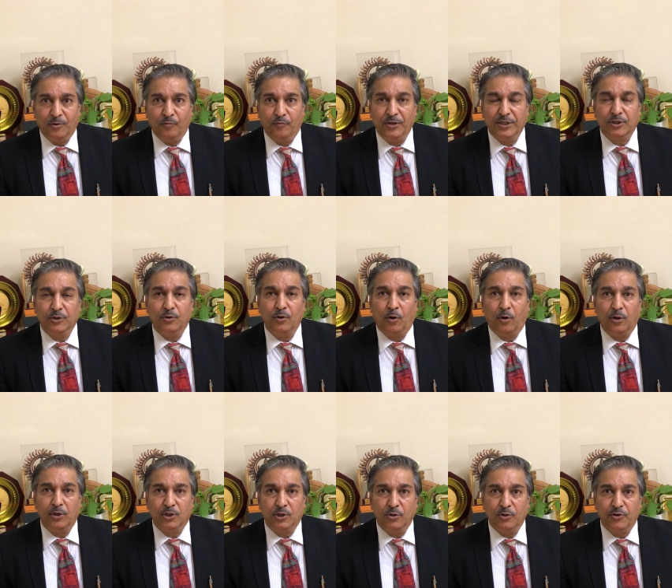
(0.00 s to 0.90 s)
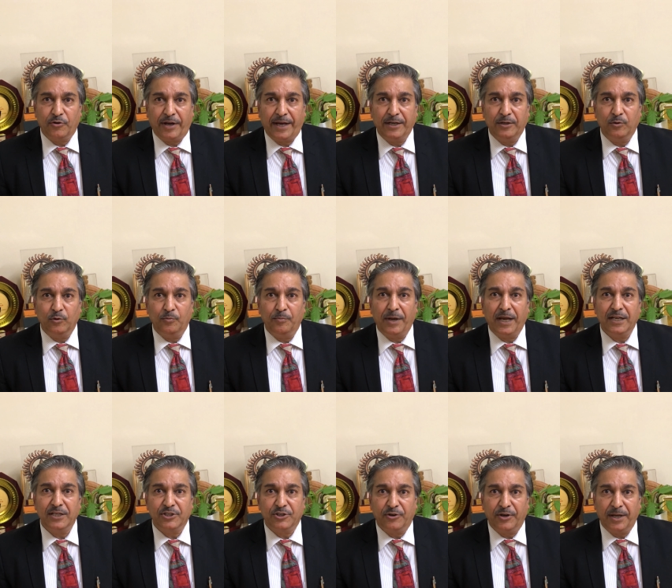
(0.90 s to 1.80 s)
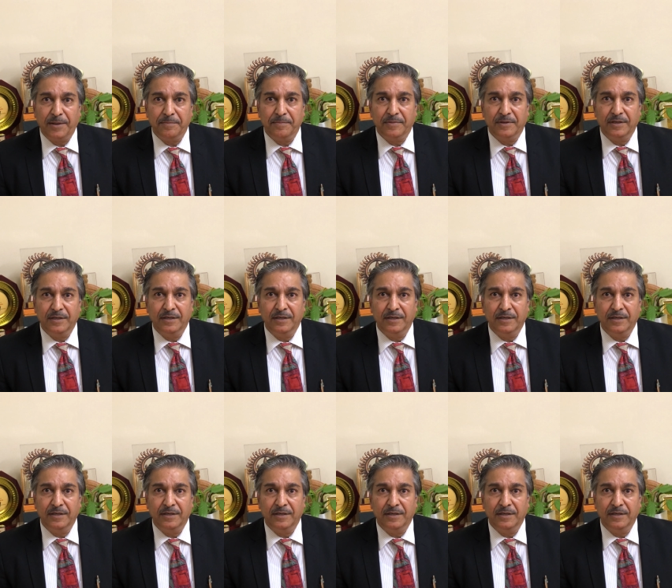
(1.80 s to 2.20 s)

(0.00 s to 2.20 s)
We should also try to mainstream